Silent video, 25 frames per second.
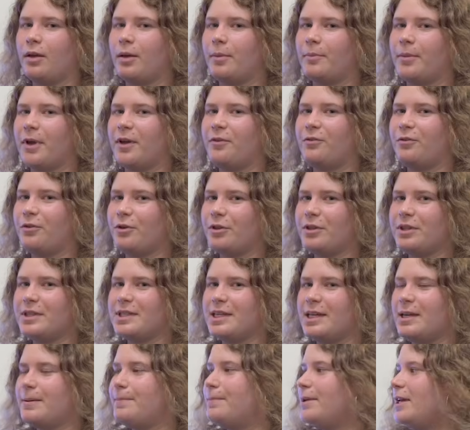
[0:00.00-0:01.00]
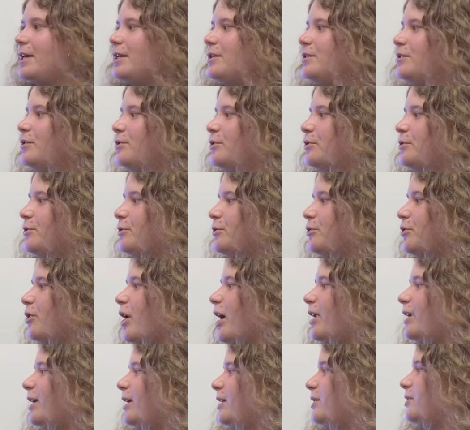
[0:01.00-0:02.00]
My 4th tip is to
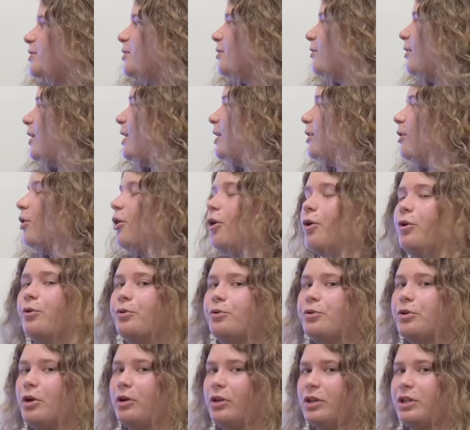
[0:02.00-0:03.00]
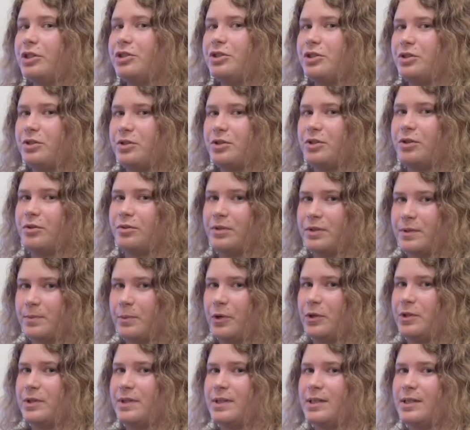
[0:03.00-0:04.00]
try to integrate your own knowledge into your
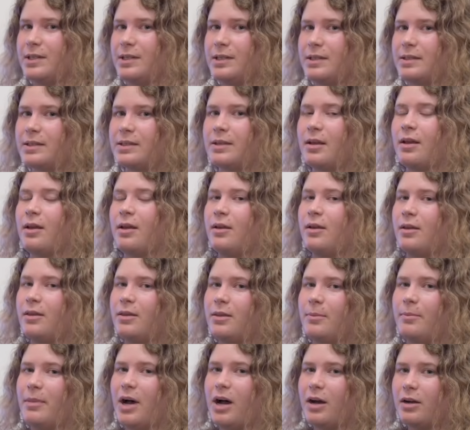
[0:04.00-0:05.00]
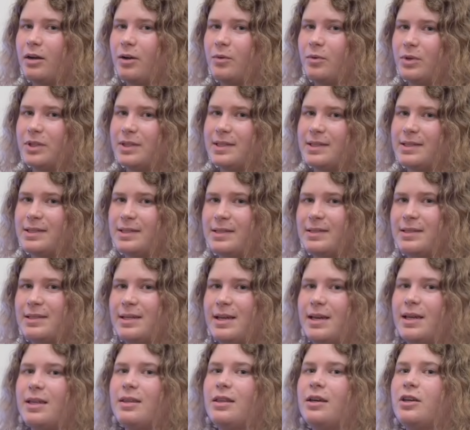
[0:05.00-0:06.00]
responses. The marker wants to
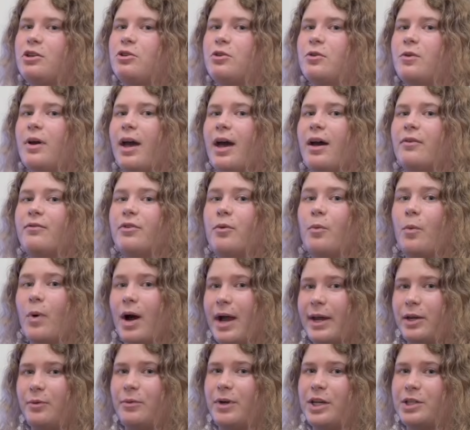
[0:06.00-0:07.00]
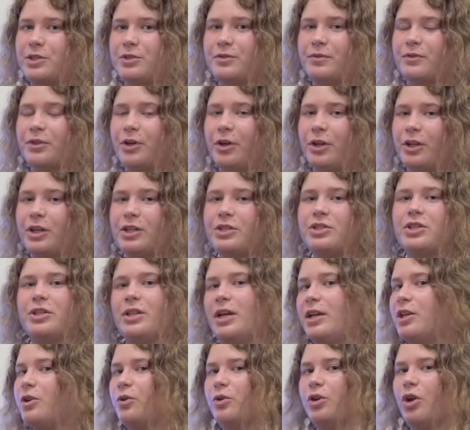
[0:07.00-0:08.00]
see that you have a wide range of knowledge and
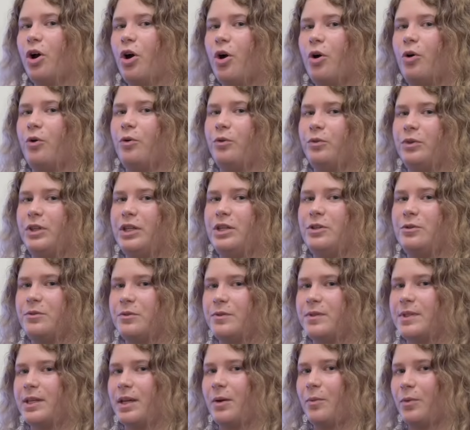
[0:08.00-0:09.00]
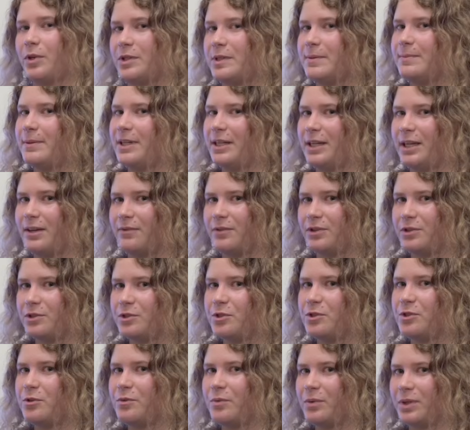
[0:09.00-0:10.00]
that you're not only using what's been given
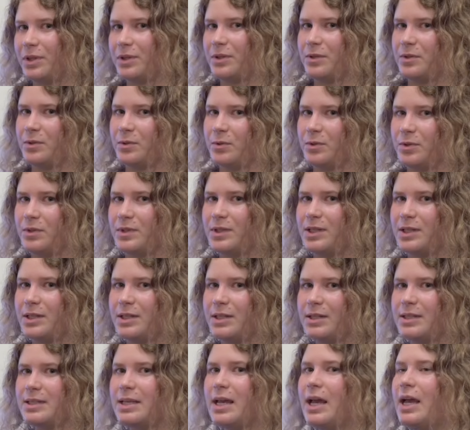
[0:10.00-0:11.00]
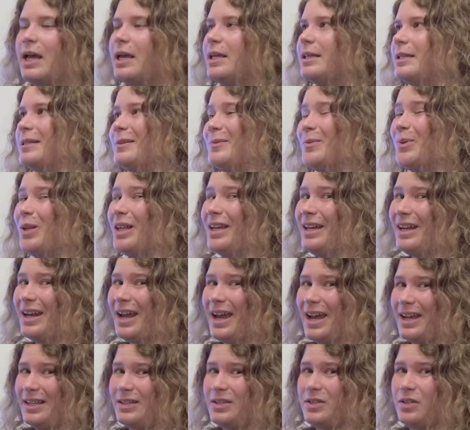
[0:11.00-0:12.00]
to you with the sources. This will
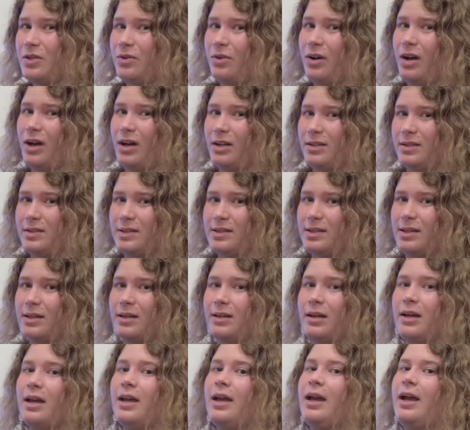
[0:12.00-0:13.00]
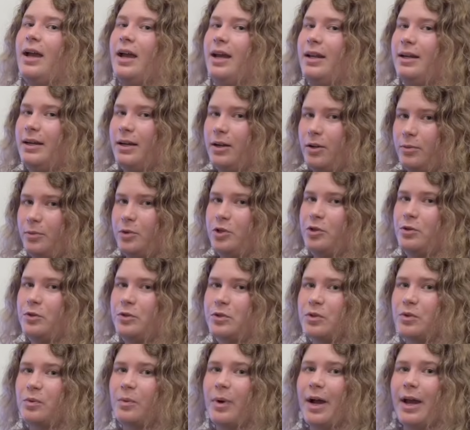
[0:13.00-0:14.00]
enhance your answer and help you
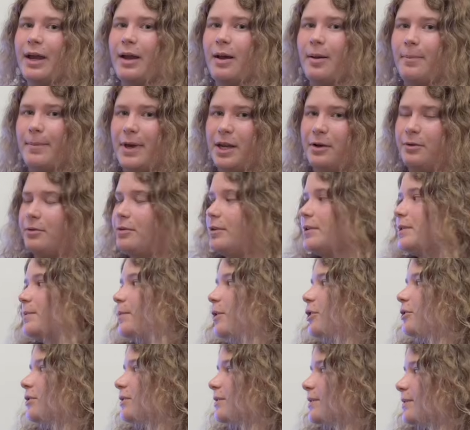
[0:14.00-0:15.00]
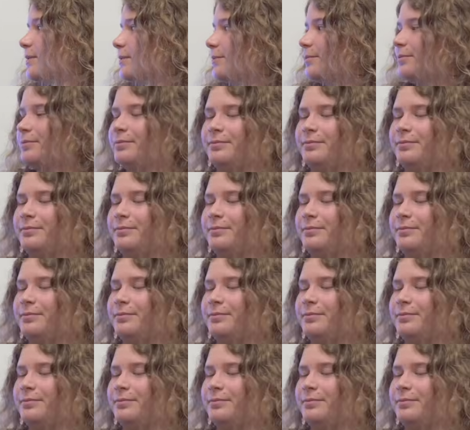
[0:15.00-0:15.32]
to write a better response.